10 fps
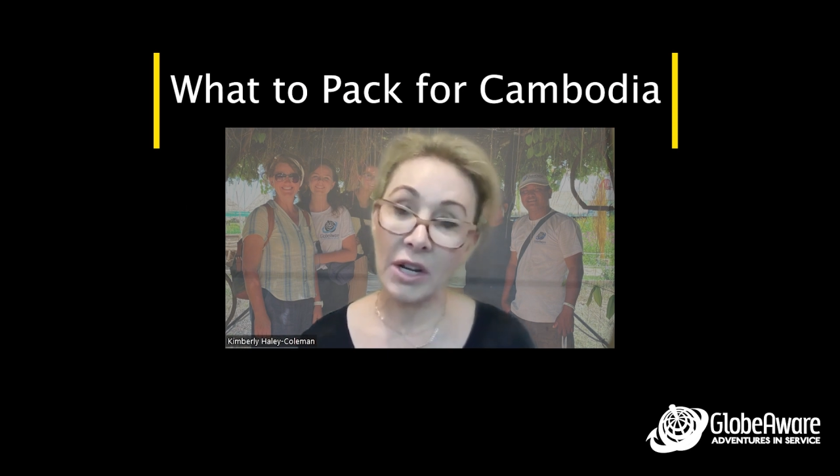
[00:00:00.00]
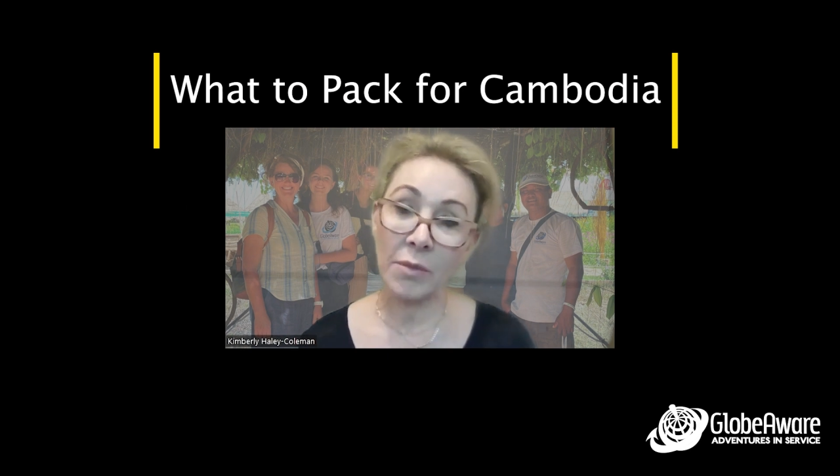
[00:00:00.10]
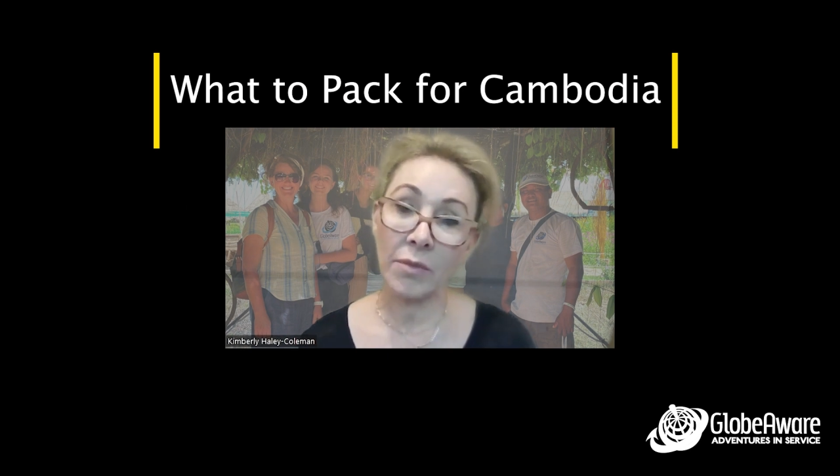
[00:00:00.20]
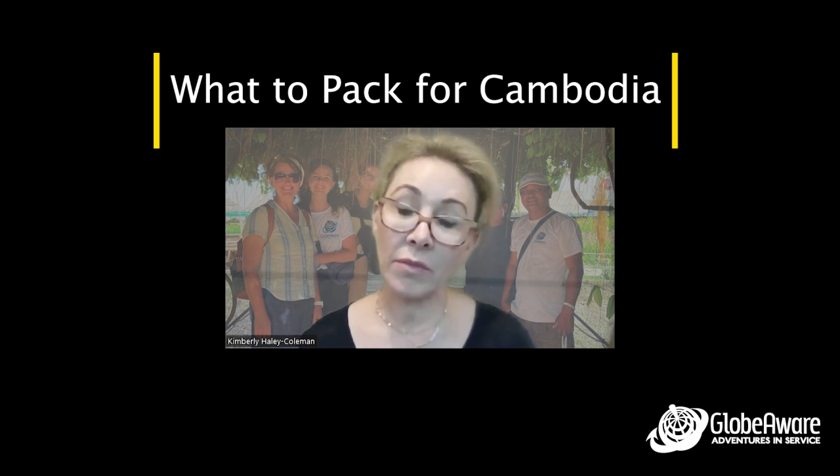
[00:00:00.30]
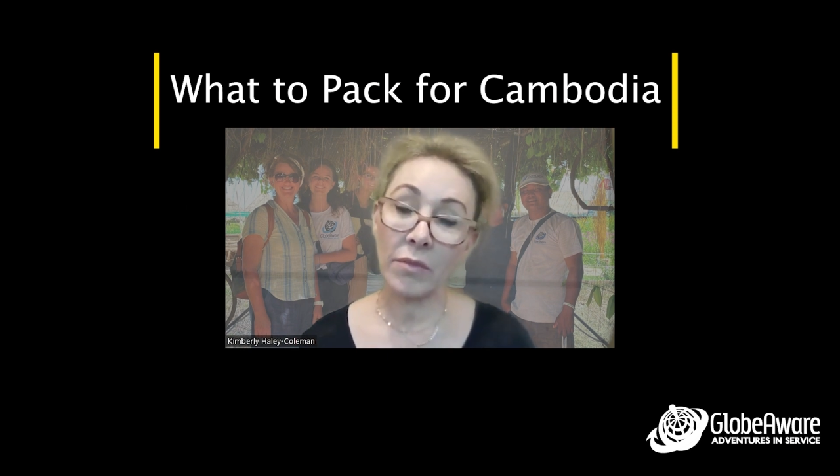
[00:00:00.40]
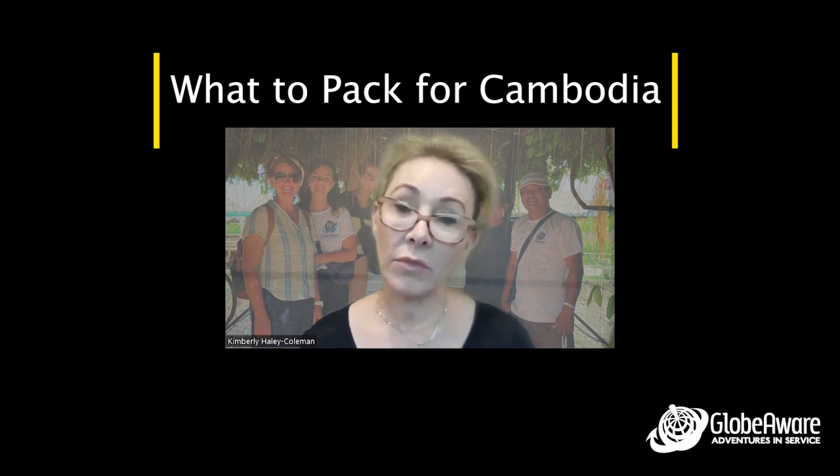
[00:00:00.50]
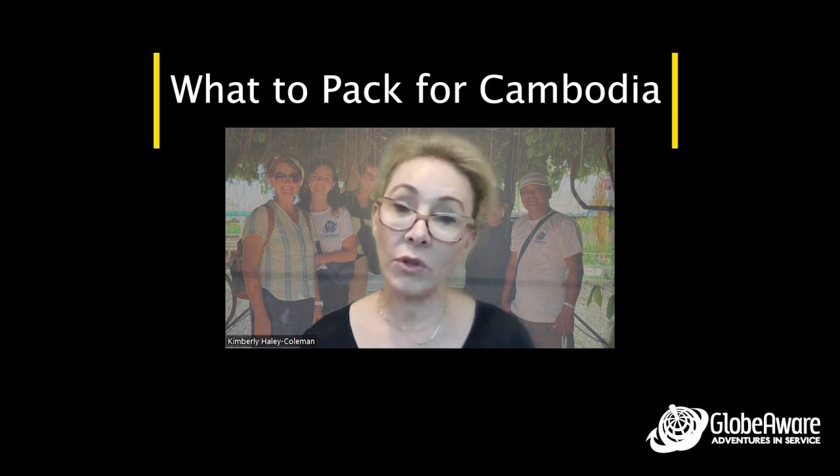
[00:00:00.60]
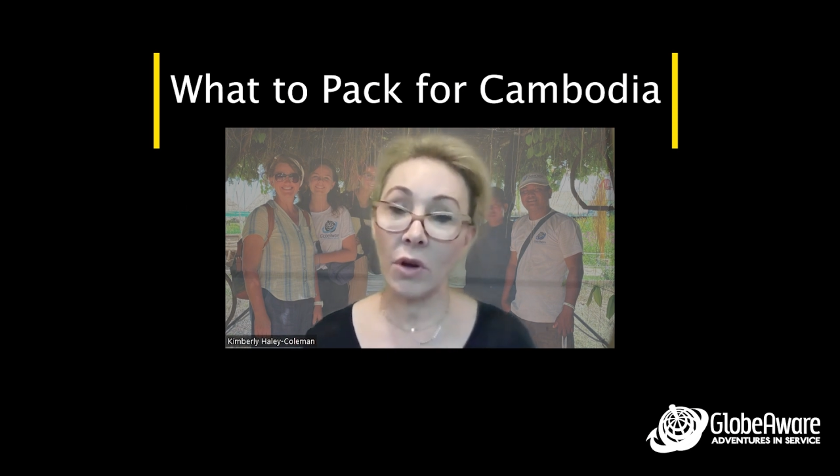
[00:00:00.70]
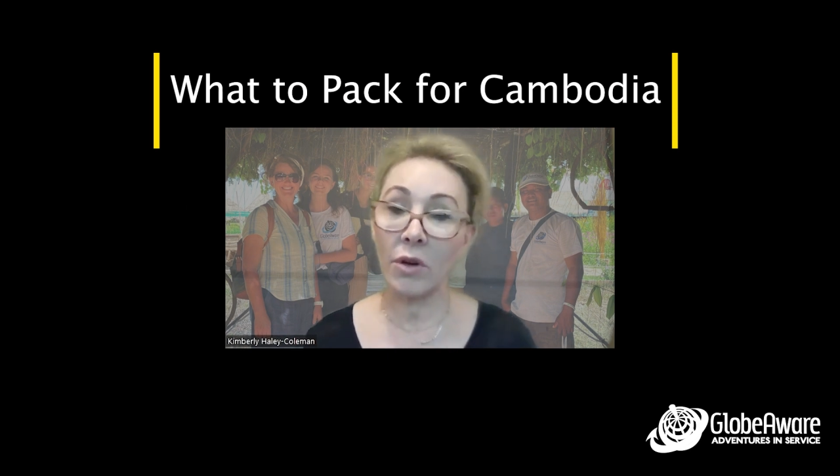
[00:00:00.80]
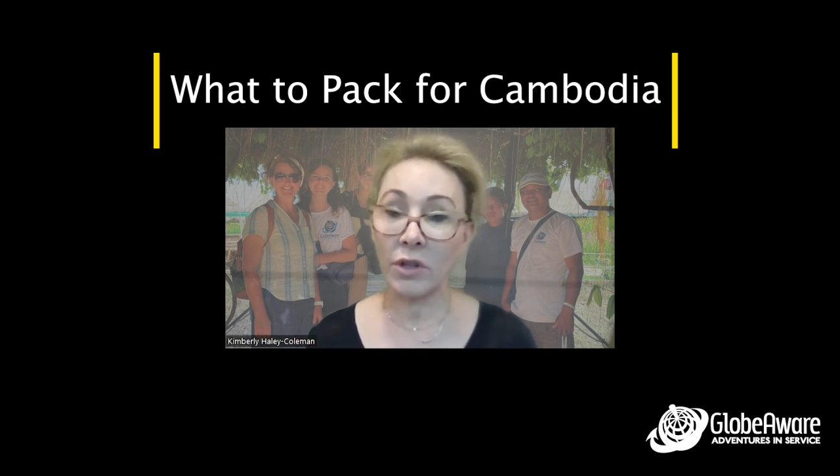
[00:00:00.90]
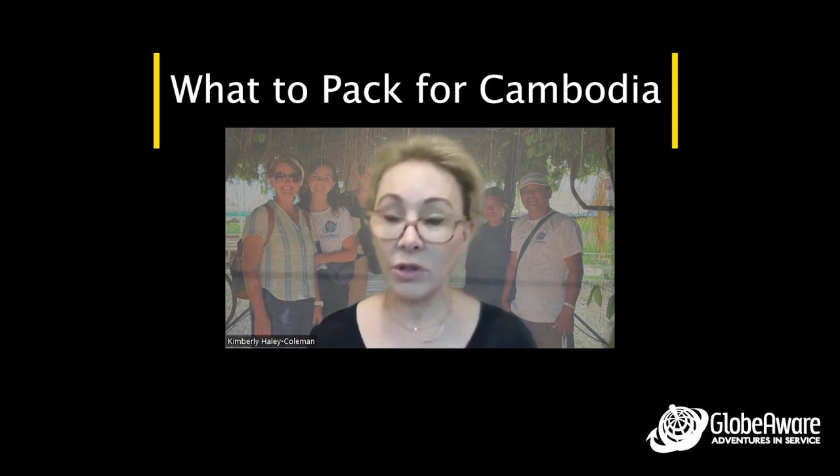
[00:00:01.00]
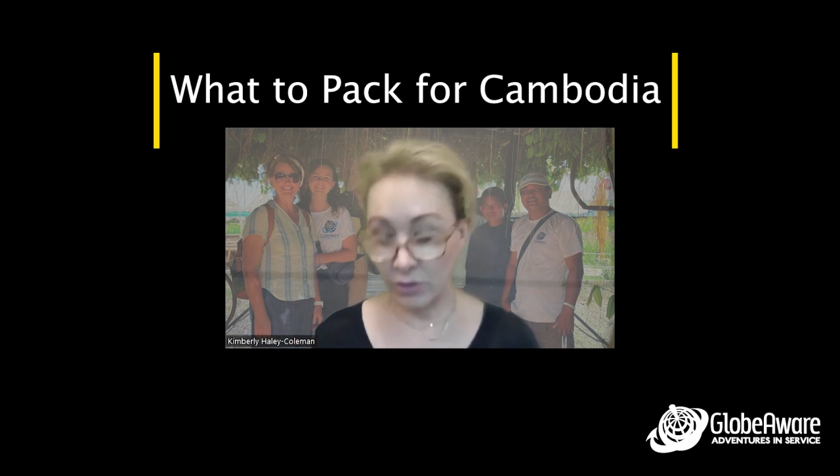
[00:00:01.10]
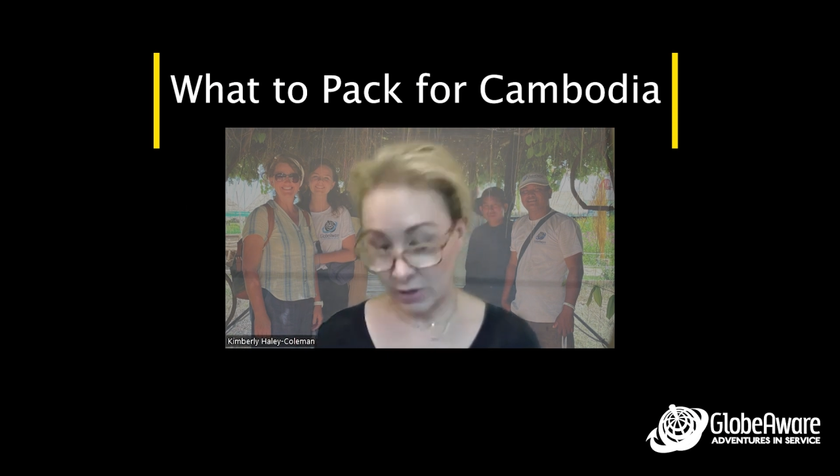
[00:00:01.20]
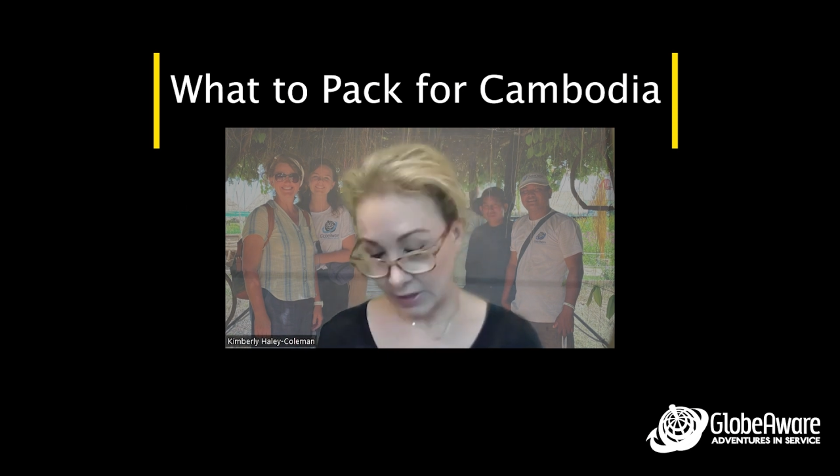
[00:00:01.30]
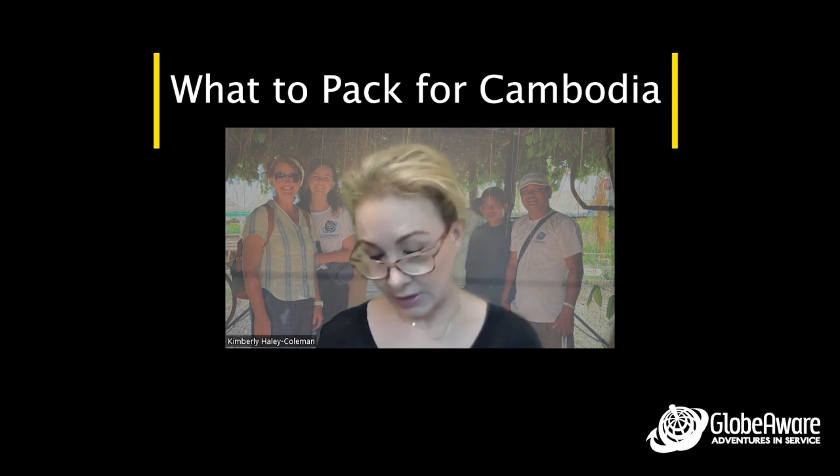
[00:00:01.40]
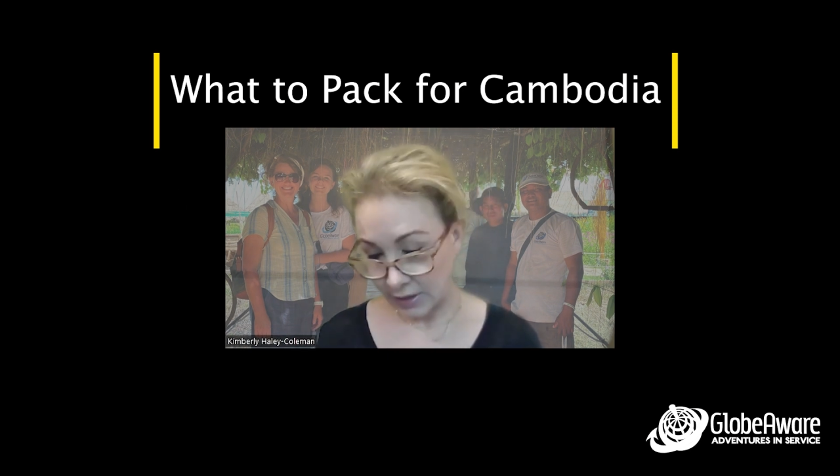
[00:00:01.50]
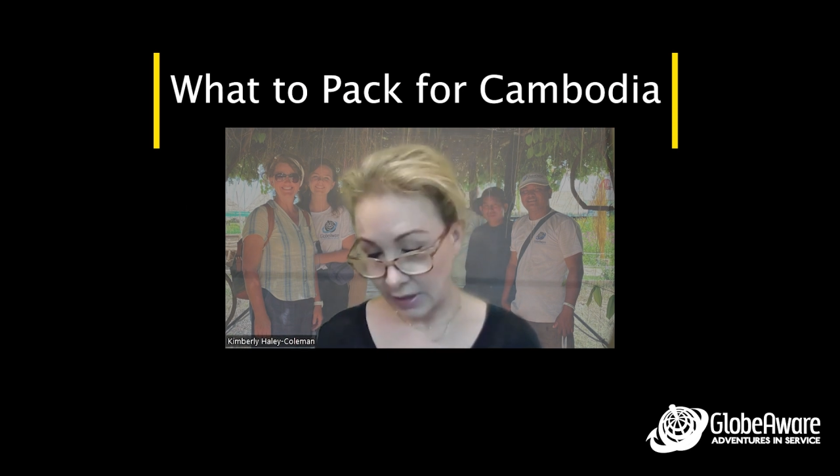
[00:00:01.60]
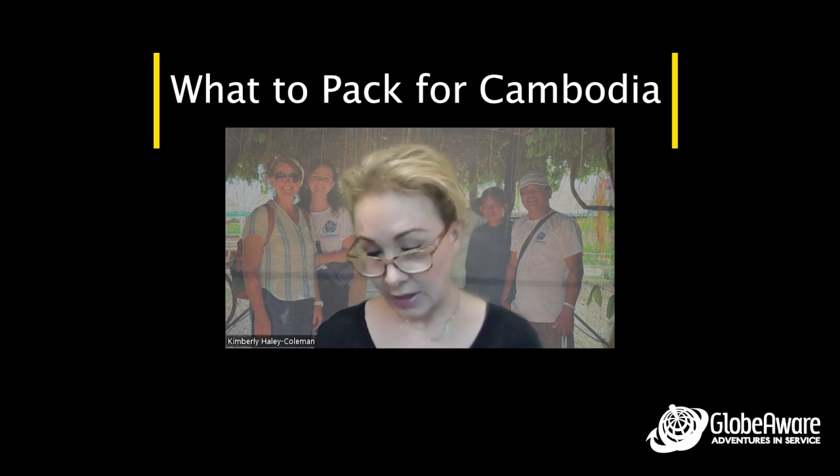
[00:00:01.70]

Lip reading: time you go to use it.